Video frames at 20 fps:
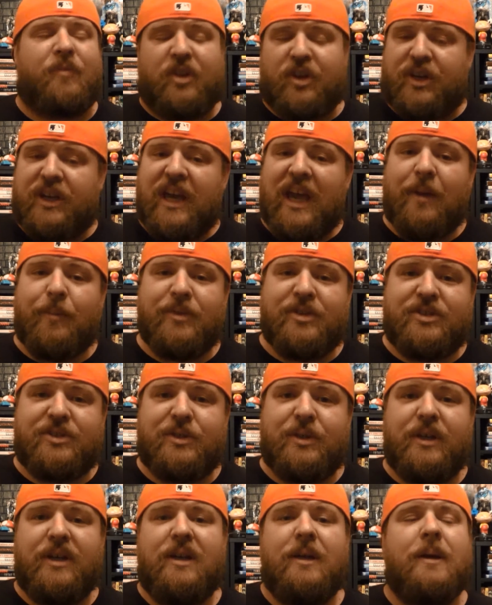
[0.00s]
their
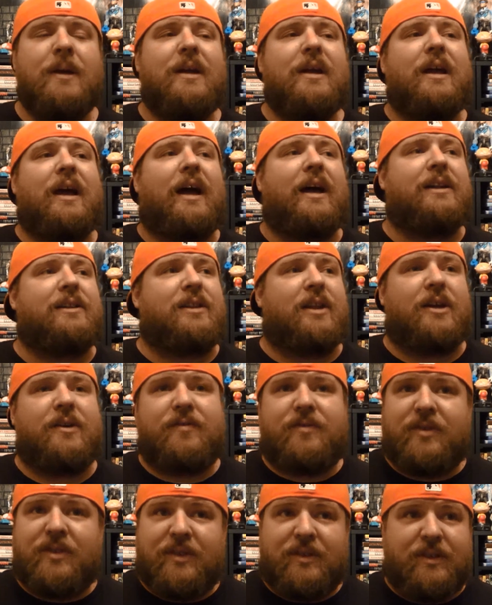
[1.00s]
chemistry. I
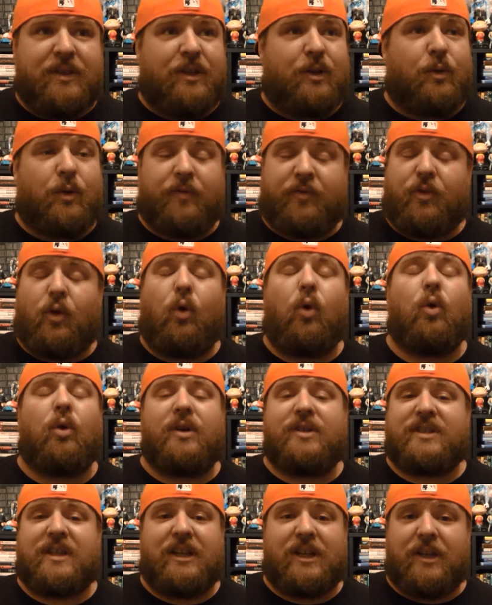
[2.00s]
loved you know of
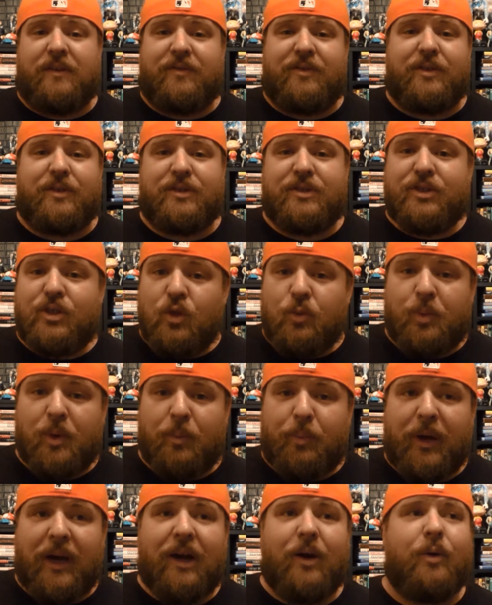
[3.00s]
course I loved their
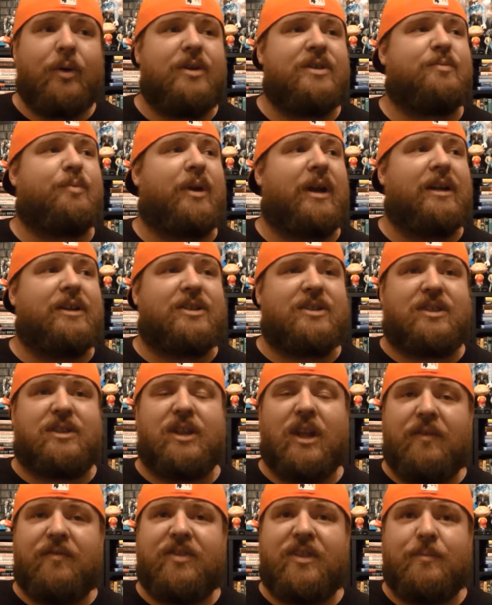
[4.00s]
superpowers, but I just
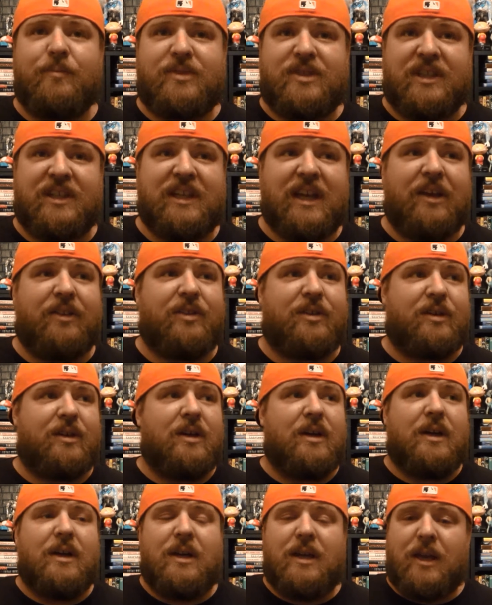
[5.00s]
loved them together.
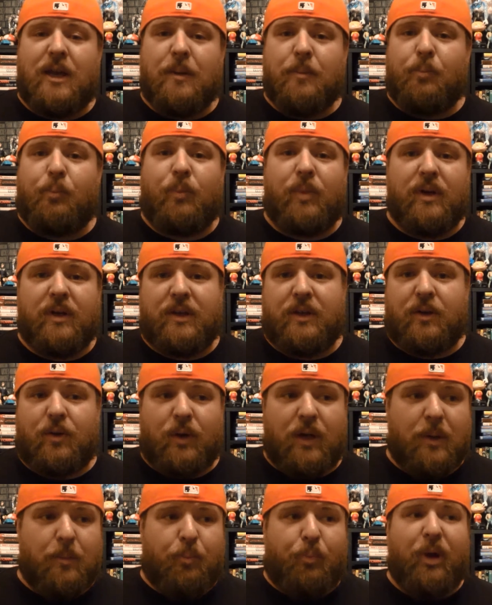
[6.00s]
you know
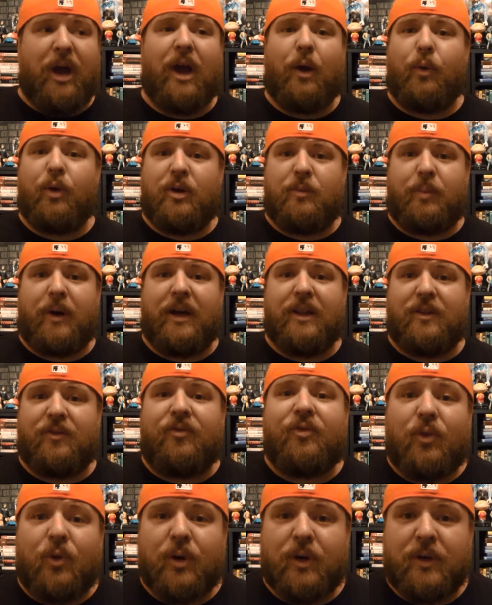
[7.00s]
empowered by the
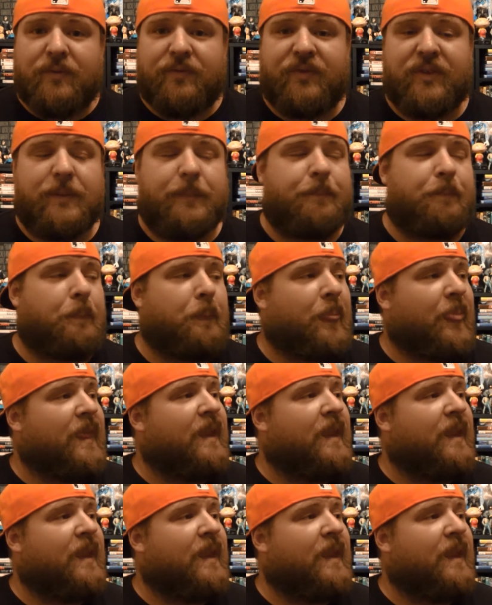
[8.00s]
four of them,